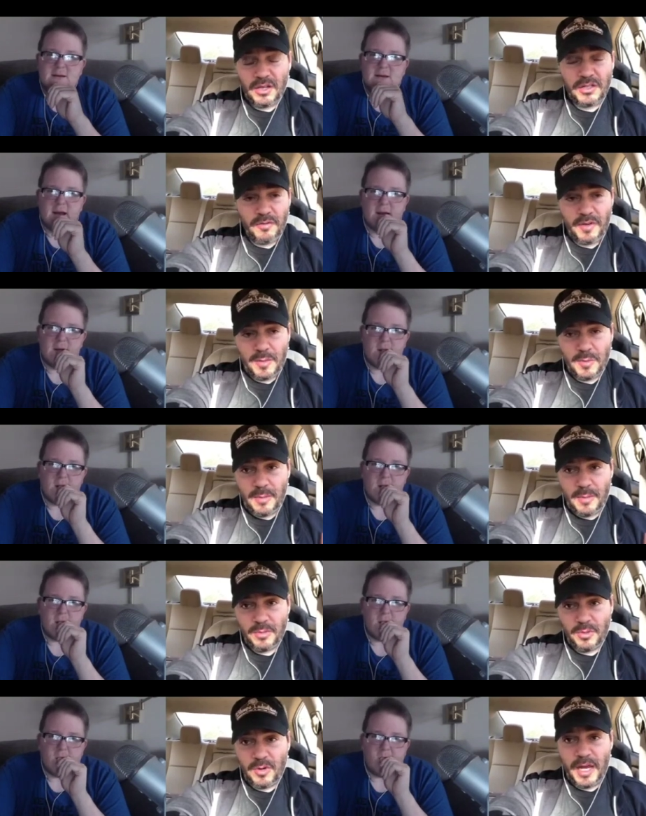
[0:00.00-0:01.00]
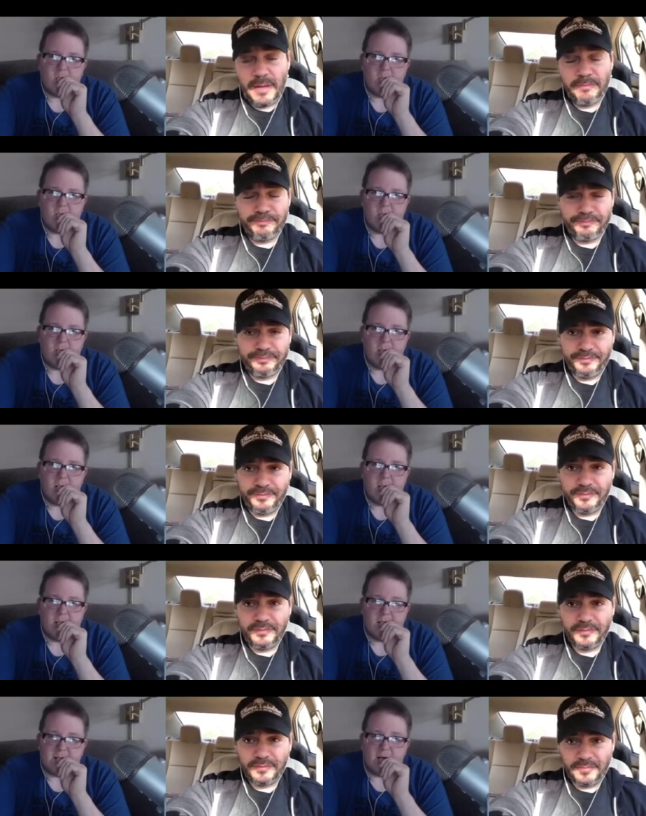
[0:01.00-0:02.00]
Speaker 1: also available
Speaker 2: on Blu-ray.
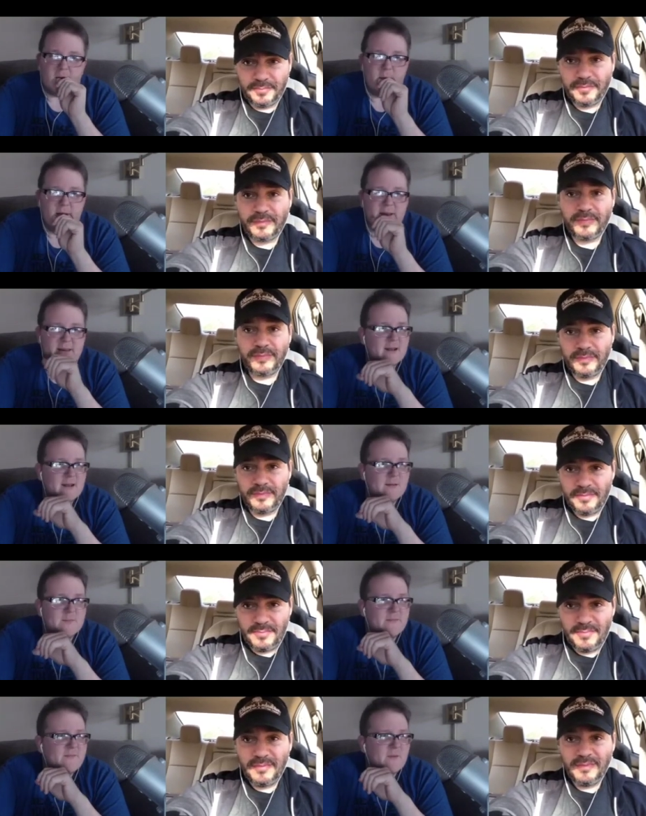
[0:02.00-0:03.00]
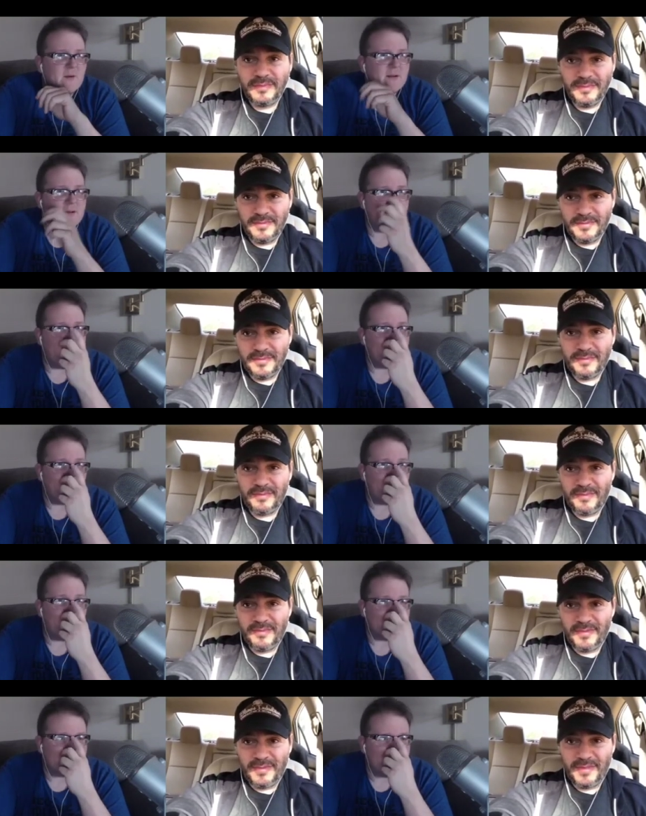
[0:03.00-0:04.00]
So go pick that up, if you wanna, if you
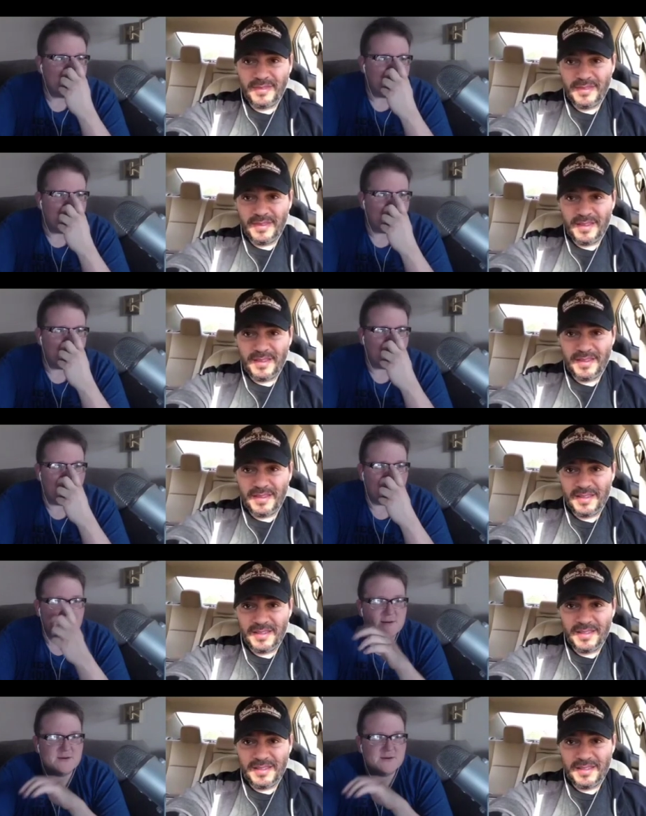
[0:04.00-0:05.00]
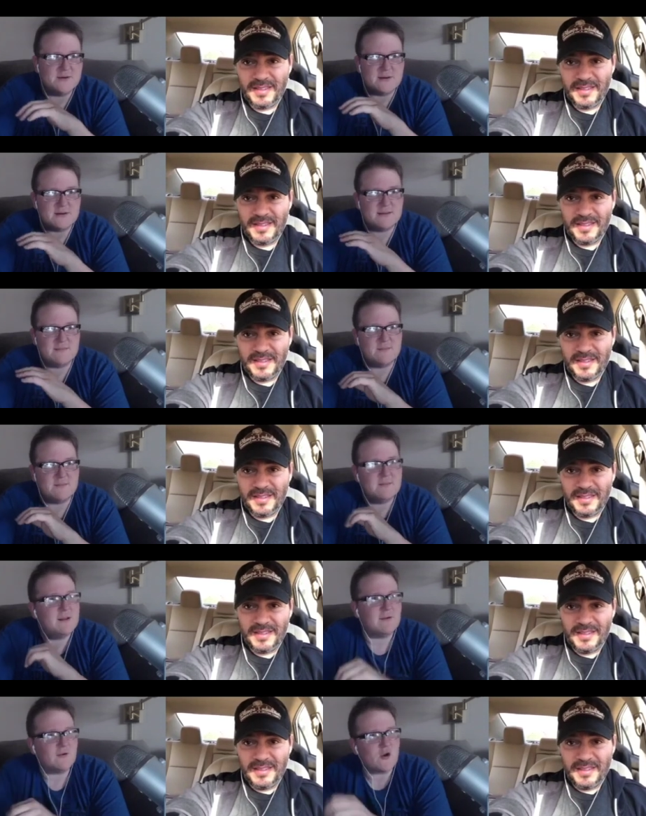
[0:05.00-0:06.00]
wanna see Burt Reynolds just
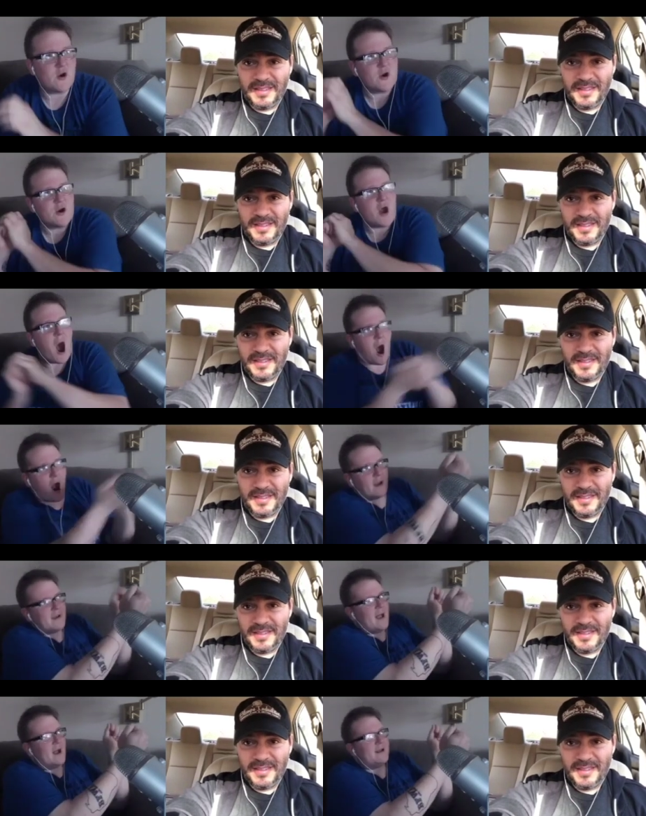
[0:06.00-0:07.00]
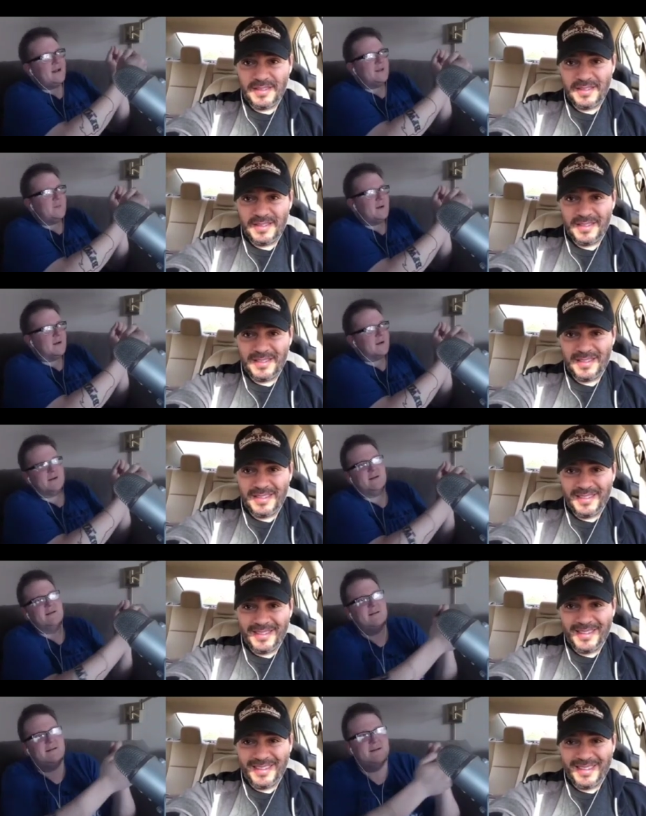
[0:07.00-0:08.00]
knock it out of the
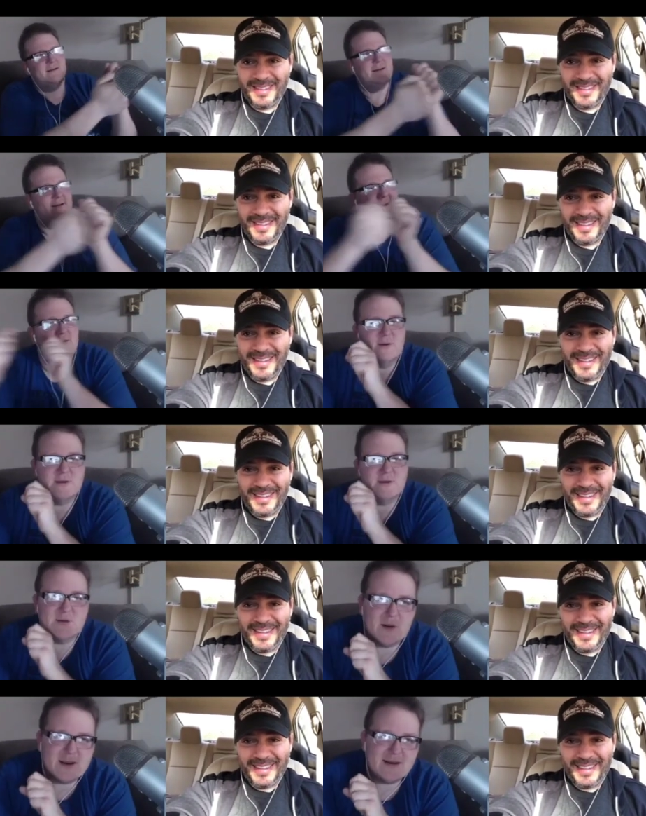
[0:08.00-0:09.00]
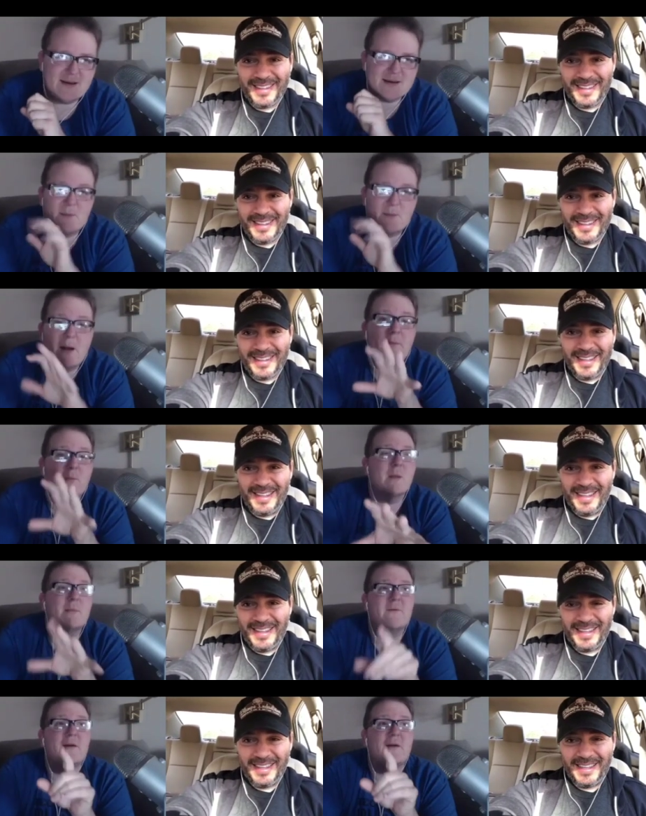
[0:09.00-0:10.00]
park, which is what he does. And my one
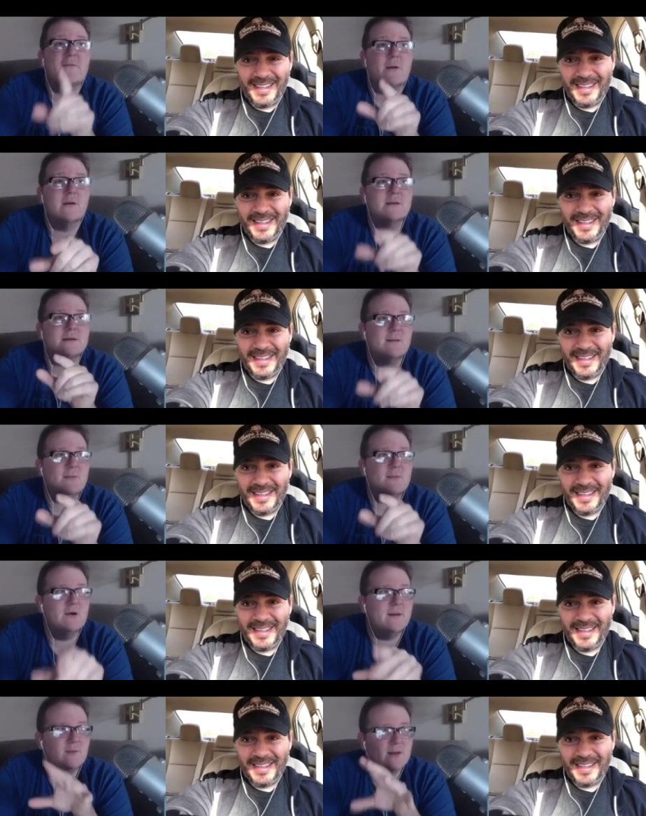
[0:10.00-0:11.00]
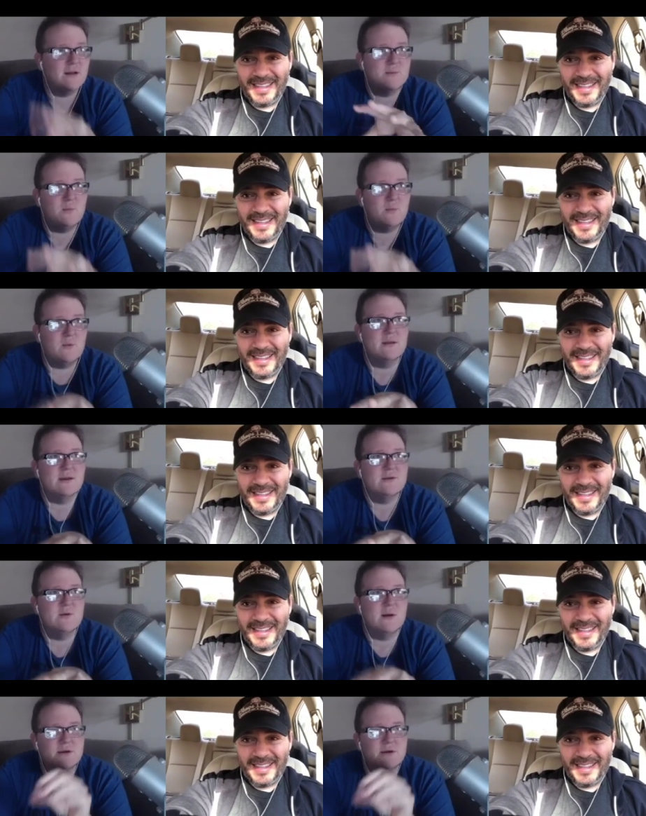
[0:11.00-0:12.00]
of my favorite parts of that movie, without spoiling
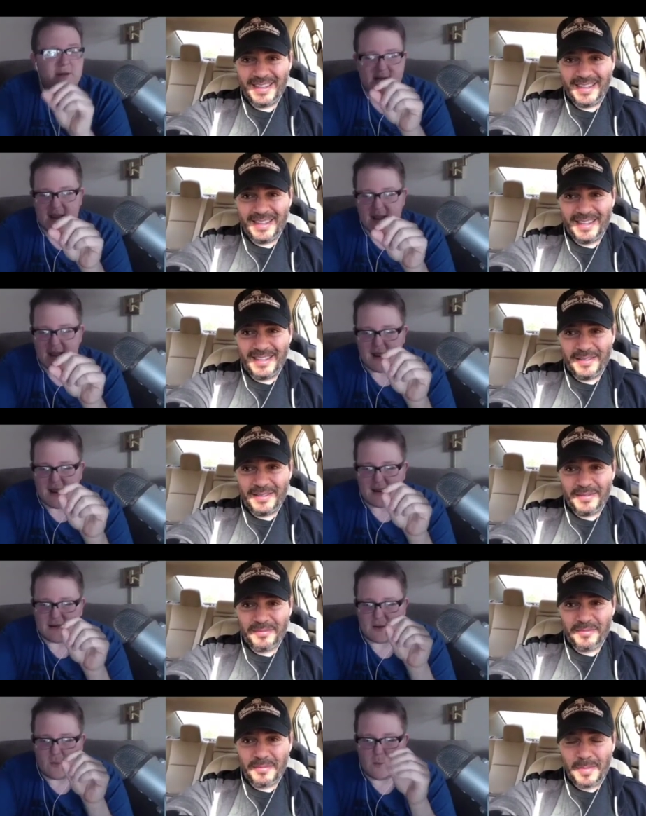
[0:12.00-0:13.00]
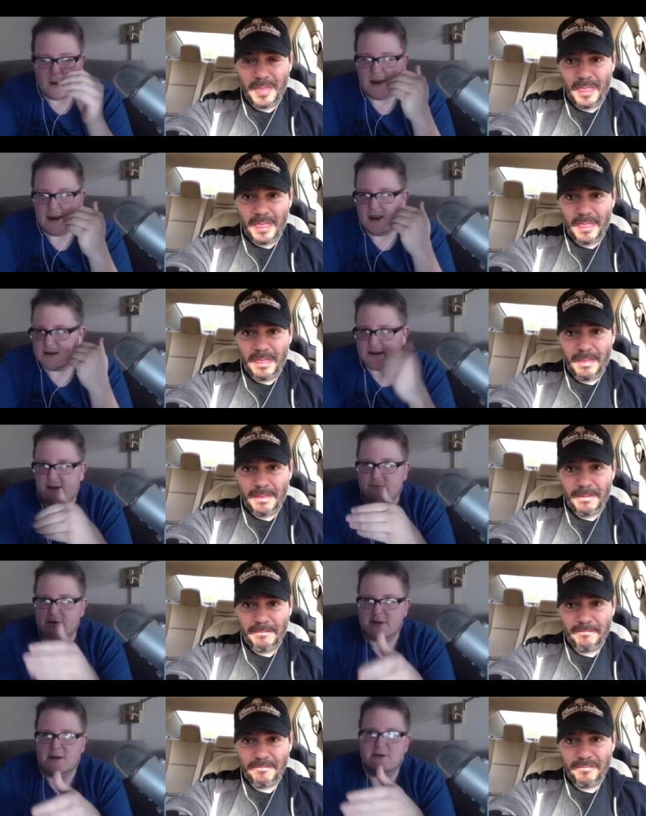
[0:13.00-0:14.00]
too much, is like when he has
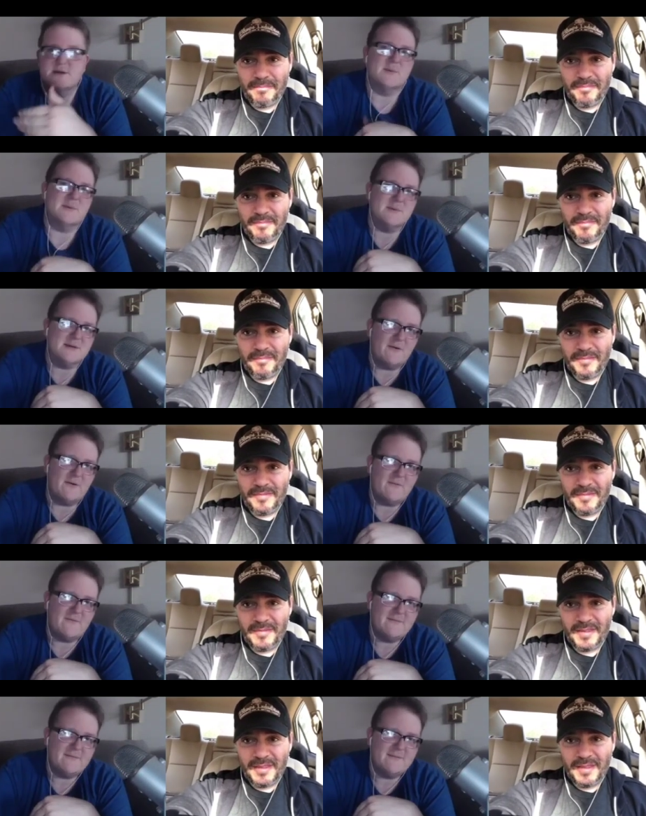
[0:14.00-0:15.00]
conversations with himself